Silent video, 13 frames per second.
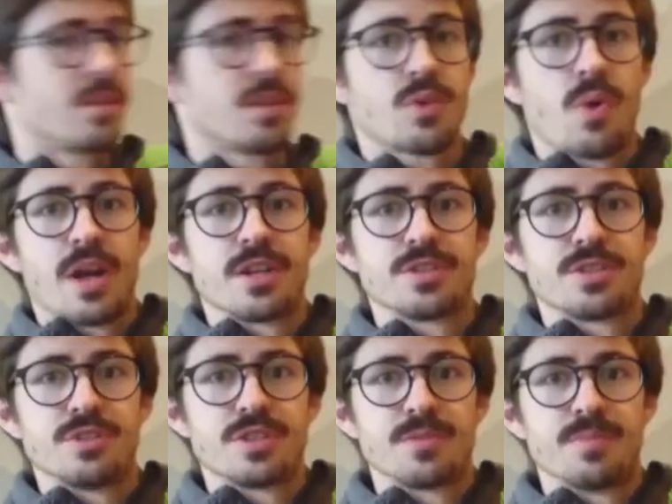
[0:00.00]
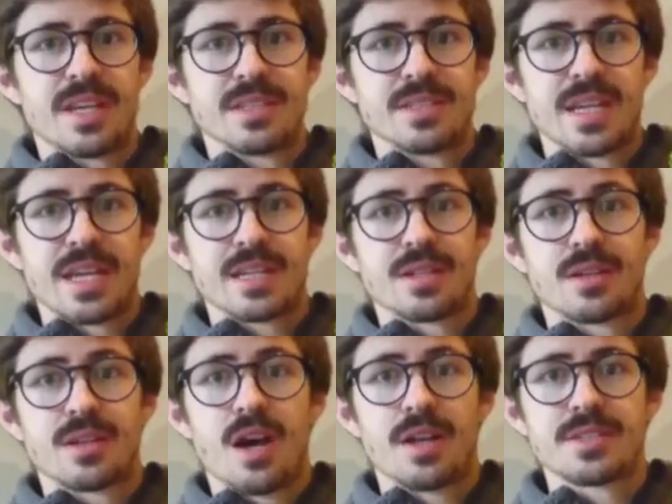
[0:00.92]
requires you to maintain
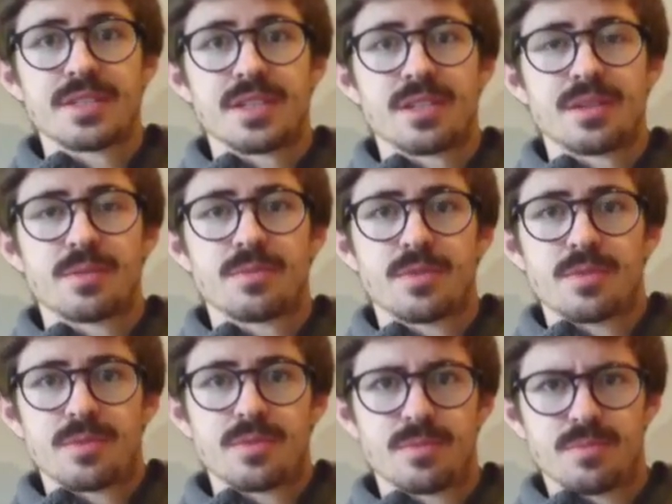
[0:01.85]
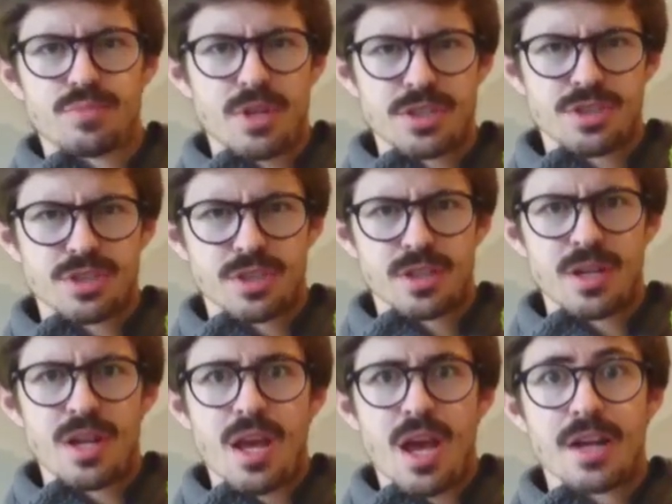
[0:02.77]
constant pressure
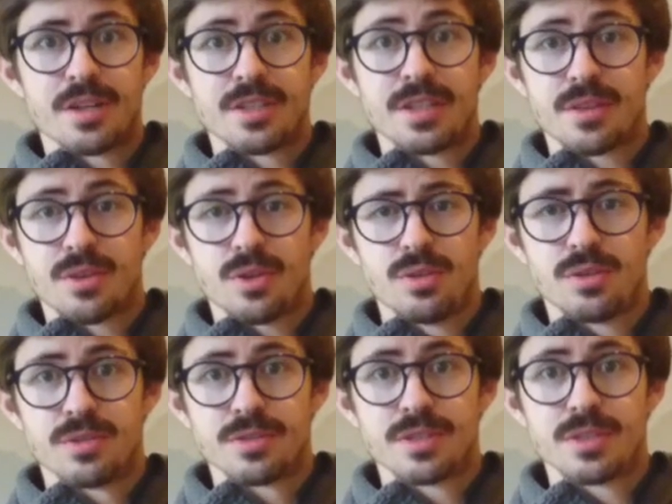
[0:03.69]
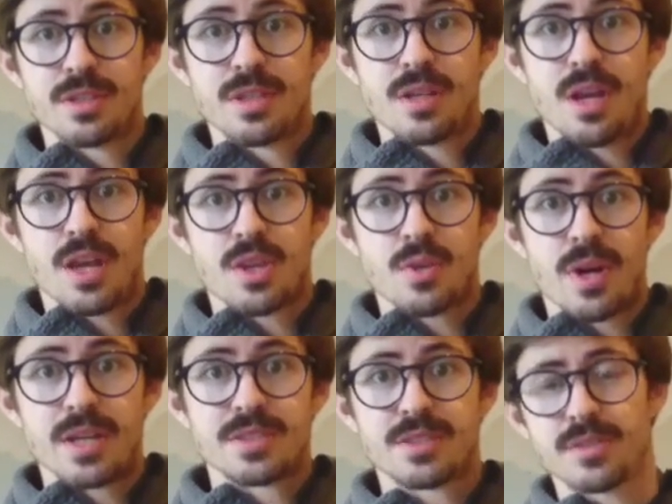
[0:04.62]
underneath the hold,
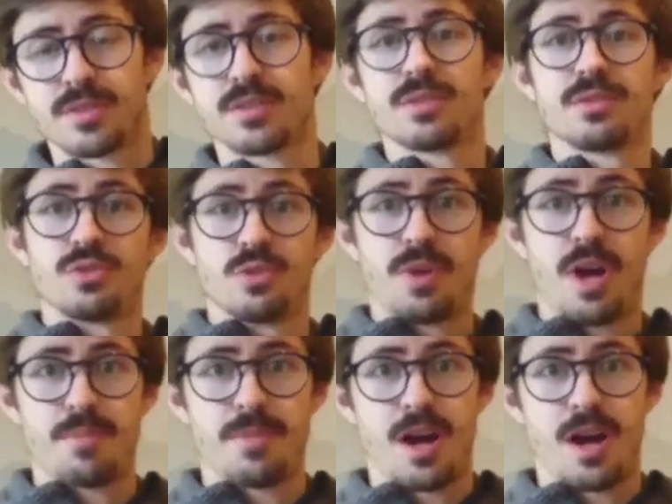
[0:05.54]
otherwise you'll pop